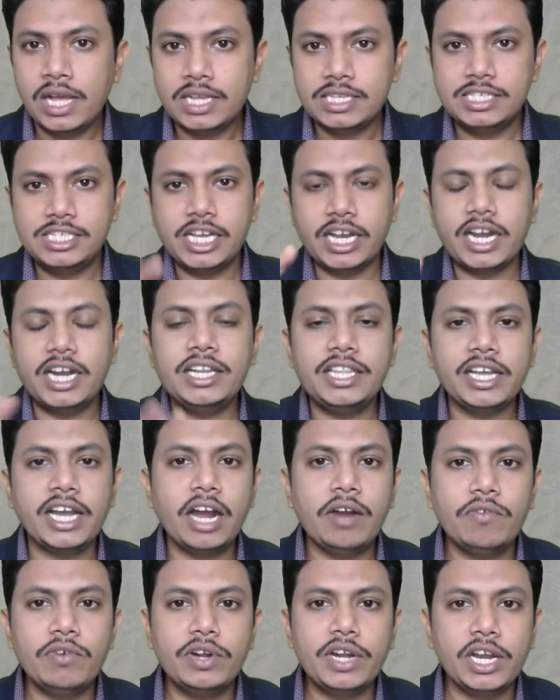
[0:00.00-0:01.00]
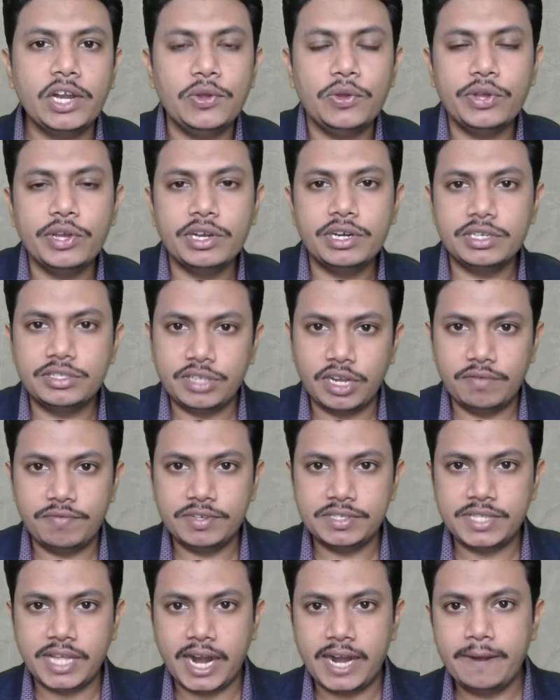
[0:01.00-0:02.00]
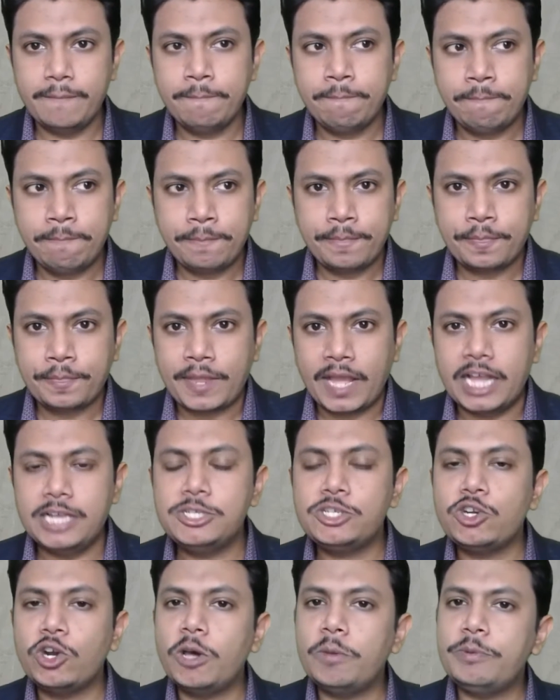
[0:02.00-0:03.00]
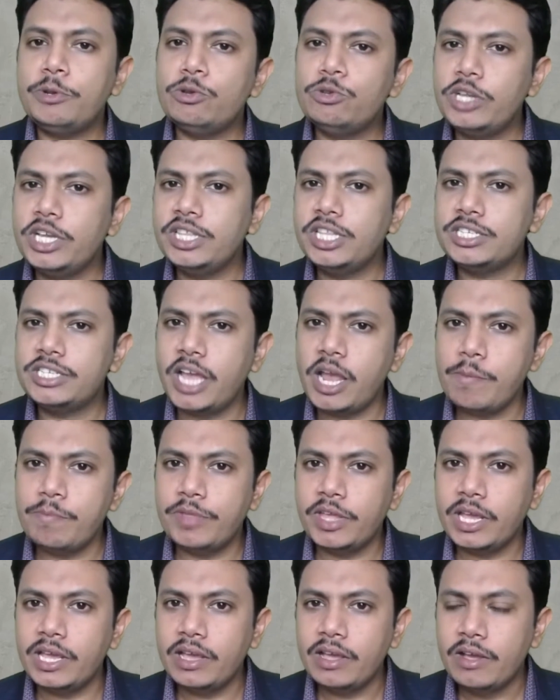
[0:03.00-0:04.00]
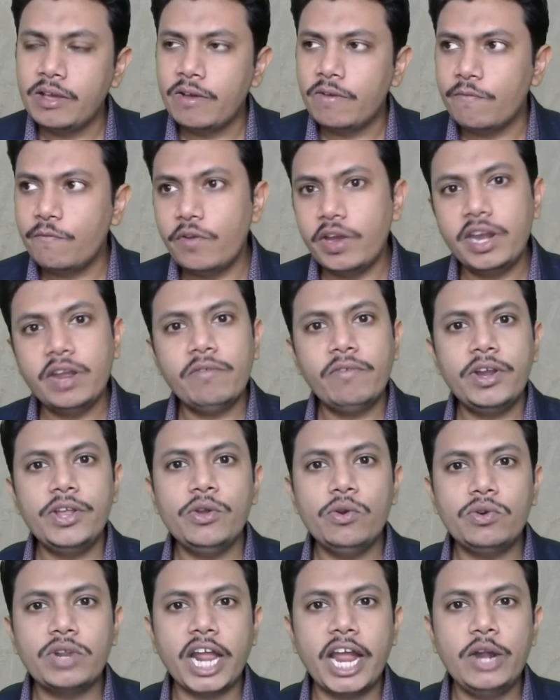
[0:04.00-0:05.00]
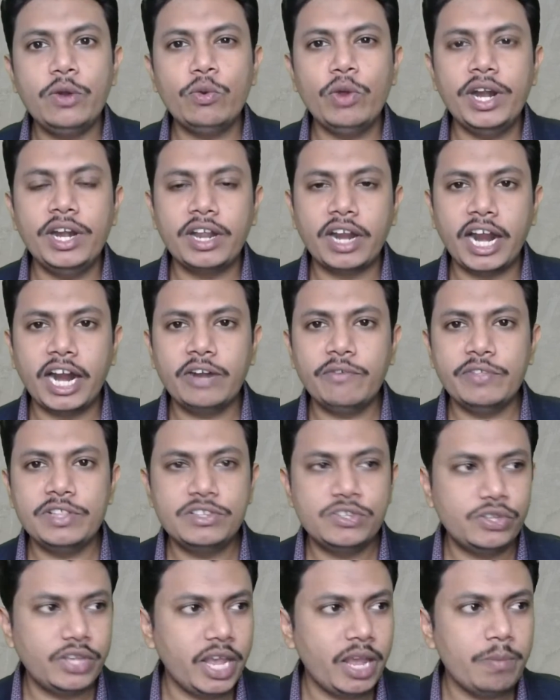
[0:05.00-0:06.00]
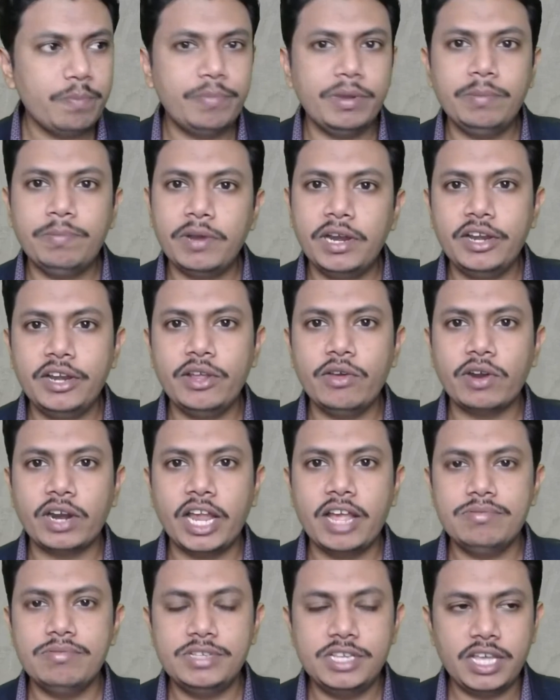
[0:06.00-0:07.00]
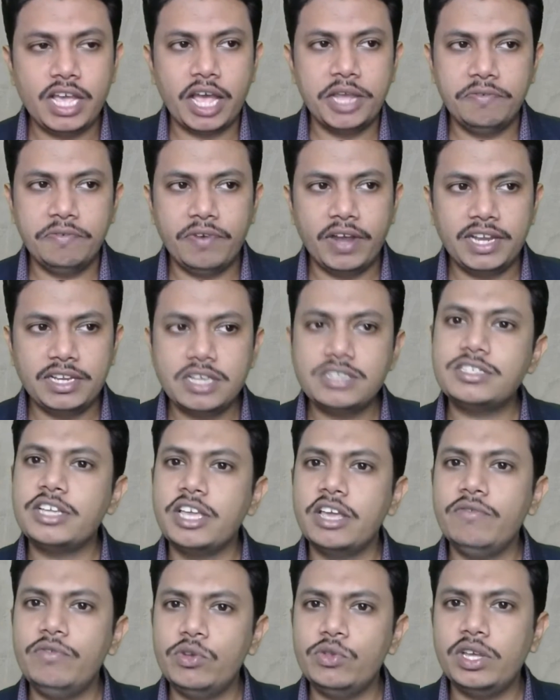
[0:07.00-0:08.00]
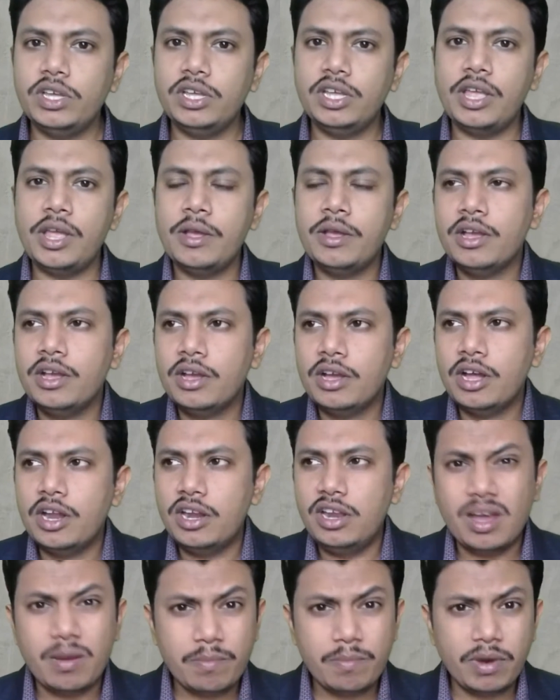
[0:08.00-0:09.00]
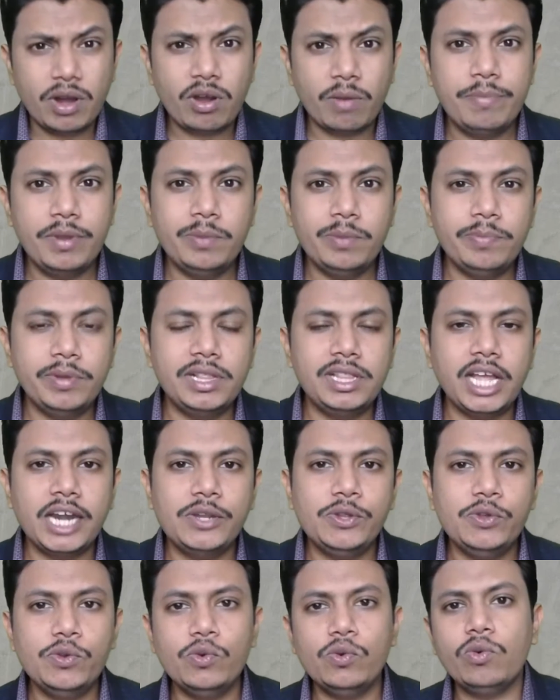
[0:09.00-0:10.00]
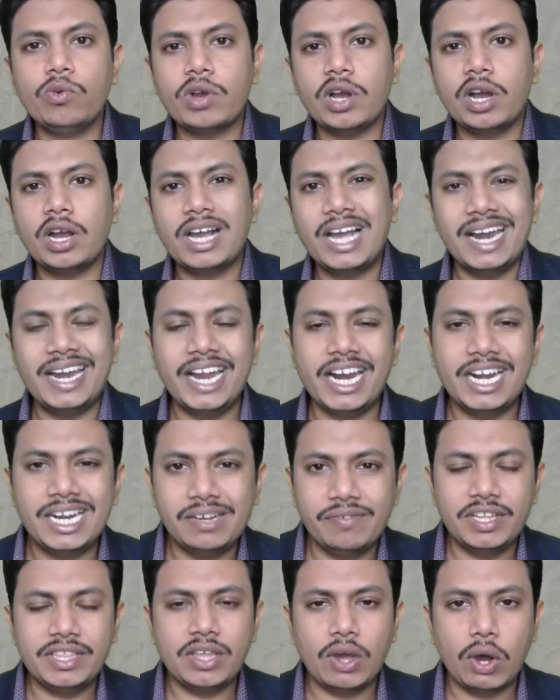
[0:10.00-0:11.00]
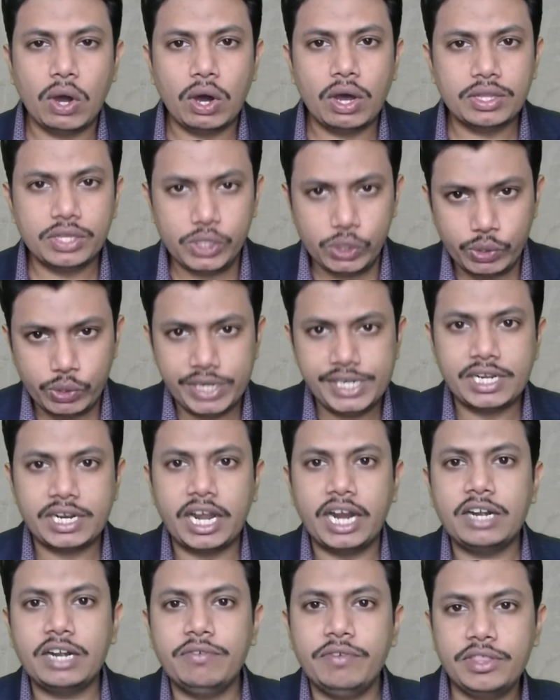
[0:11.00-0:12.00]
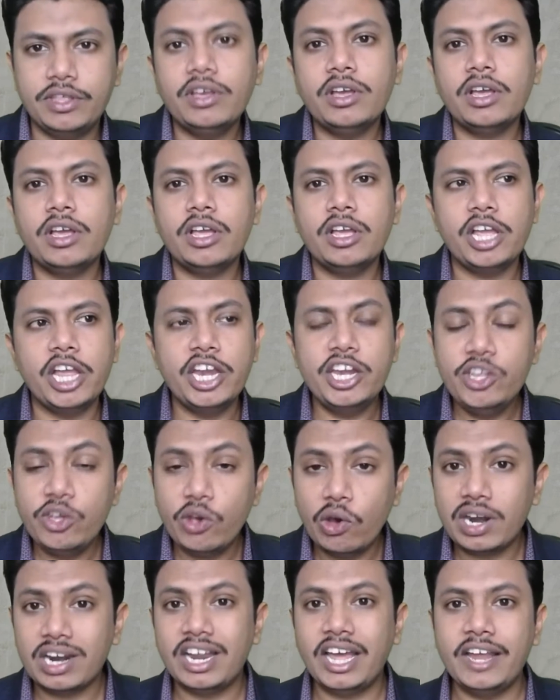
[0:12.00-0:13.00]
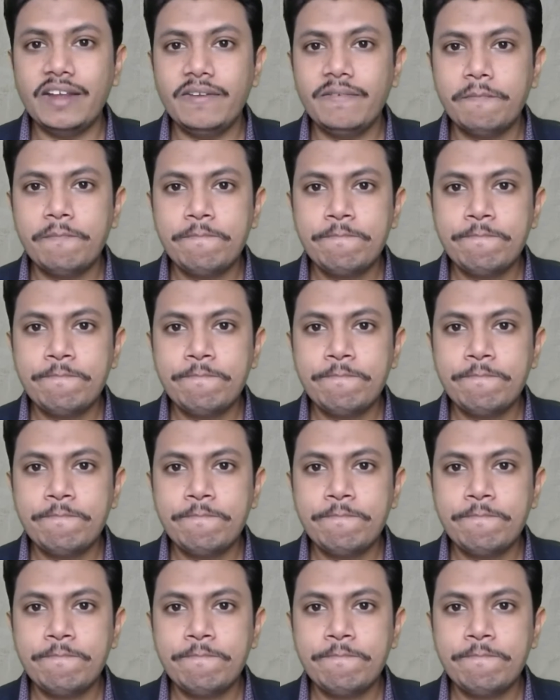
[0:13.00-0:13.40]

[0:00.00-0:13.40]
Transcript: Second thing I would tell you here itself is that instead of using the same thing, whenever you try to interact with same people in your life, see, if I just give you the number of people that you connect with or you interact with in your life,